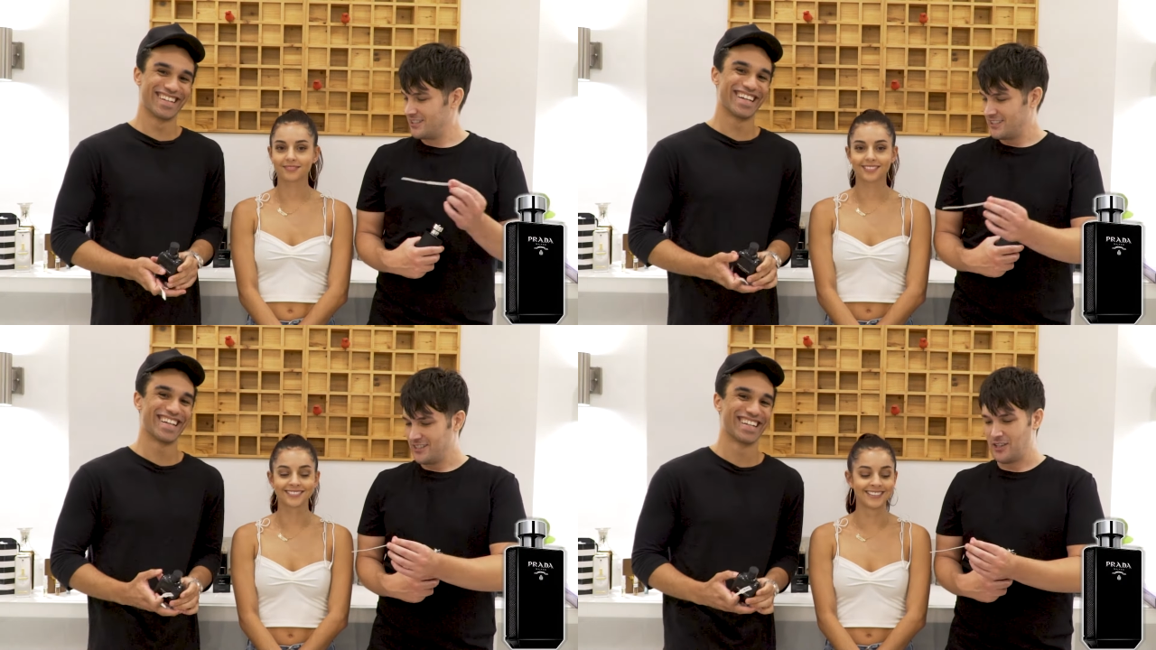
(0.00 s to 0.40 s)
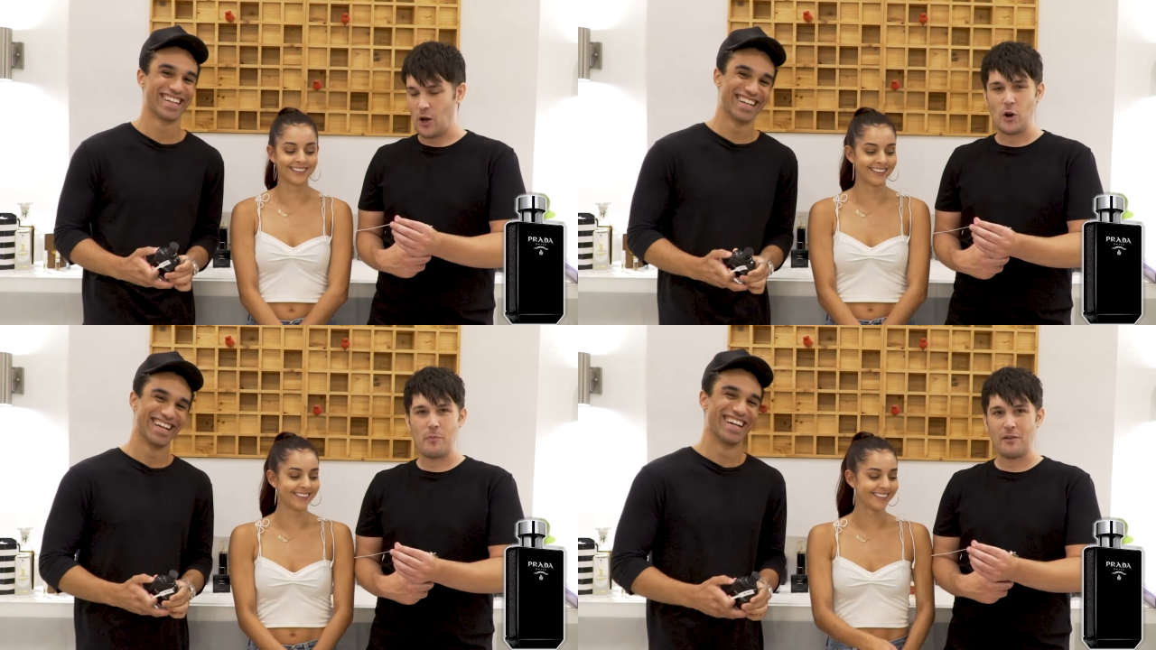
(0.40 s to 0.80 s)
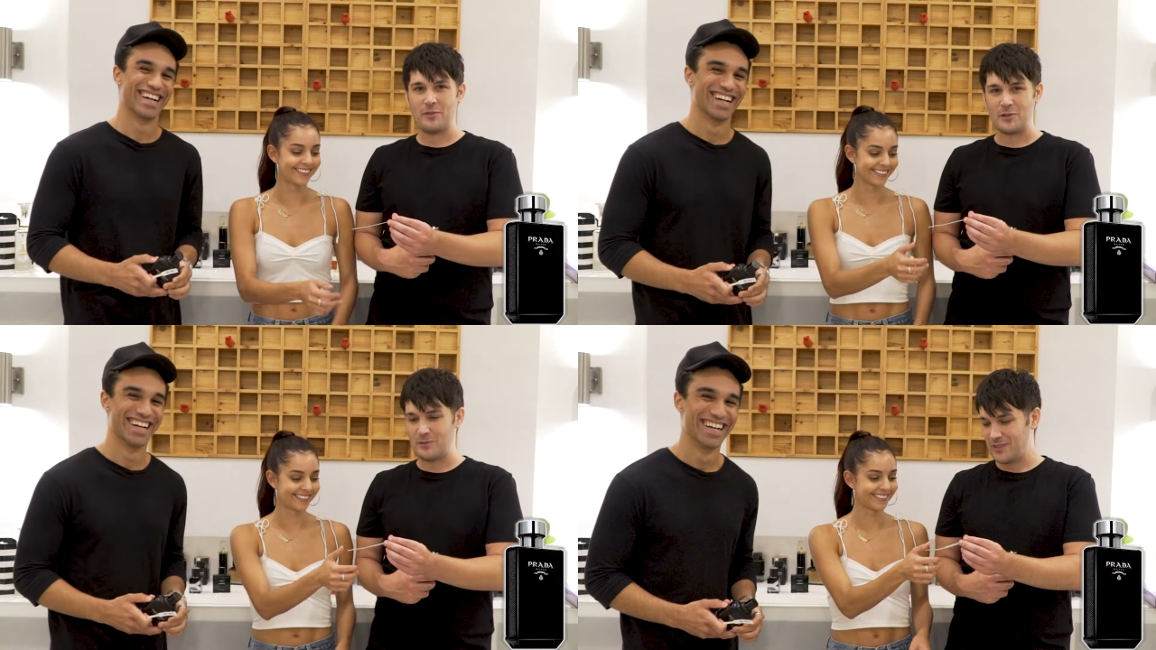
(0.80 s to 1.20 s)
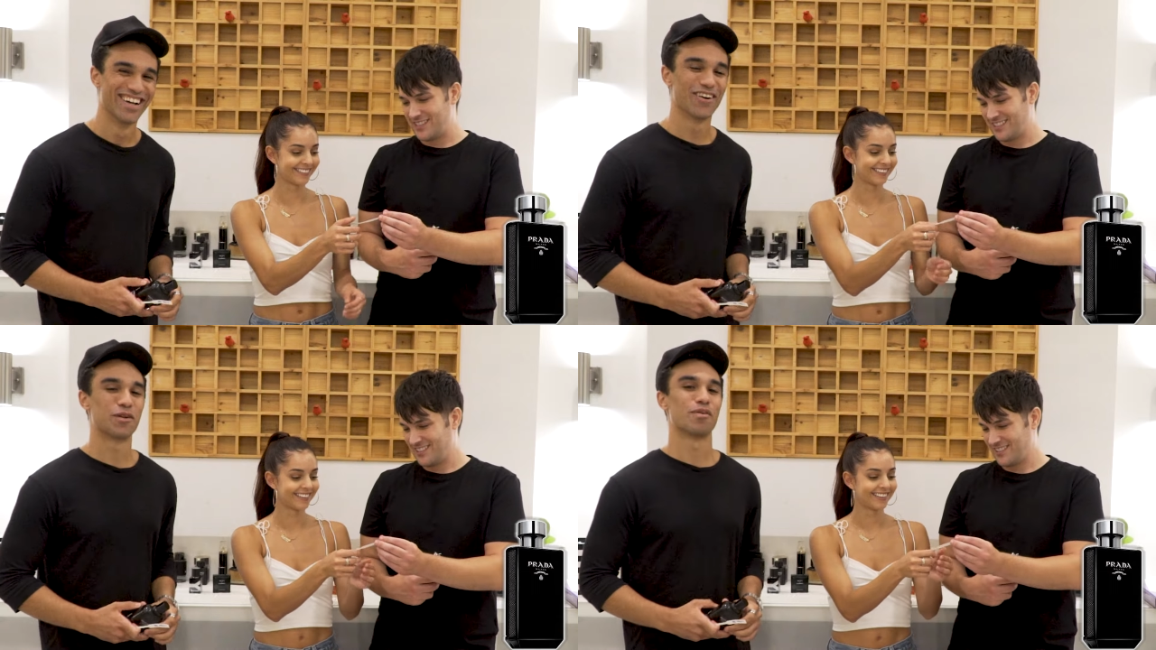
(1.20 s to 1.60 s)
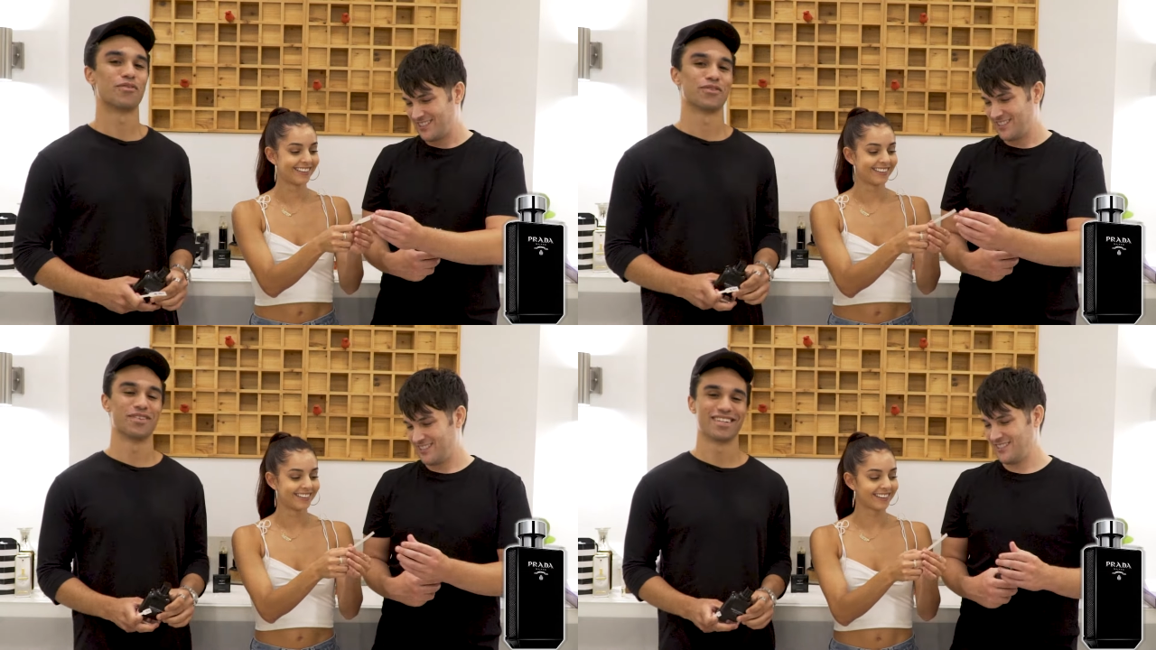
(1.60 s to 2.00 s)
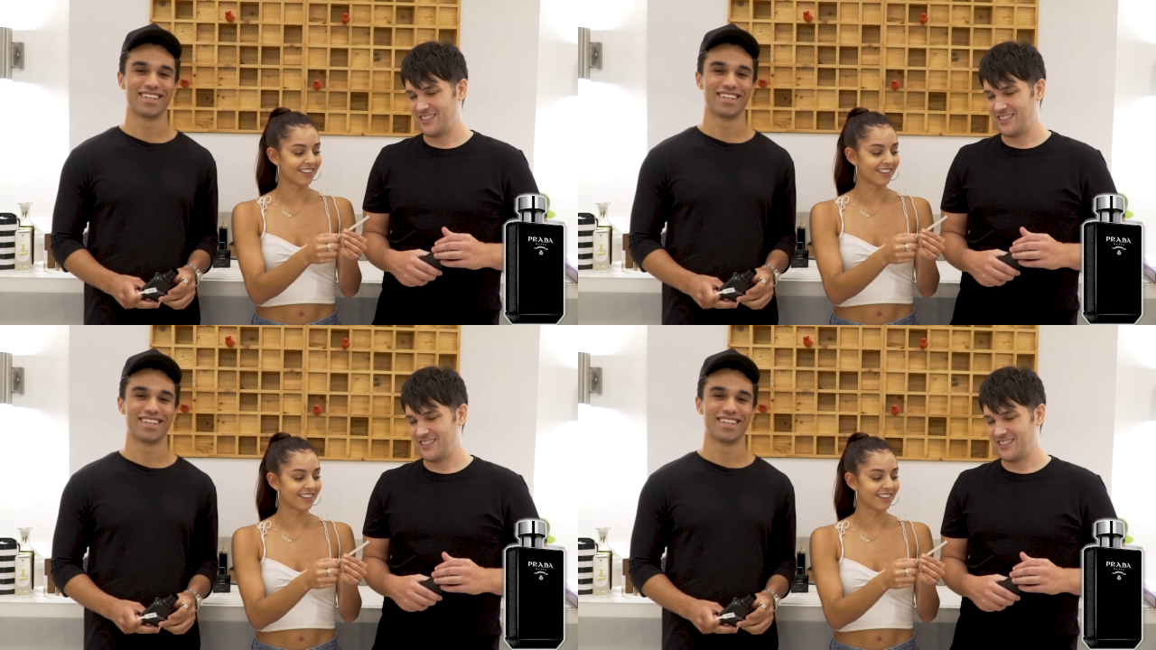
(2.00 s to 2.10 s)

Speaker 1: Eau de Parfum. Eau de Parfum.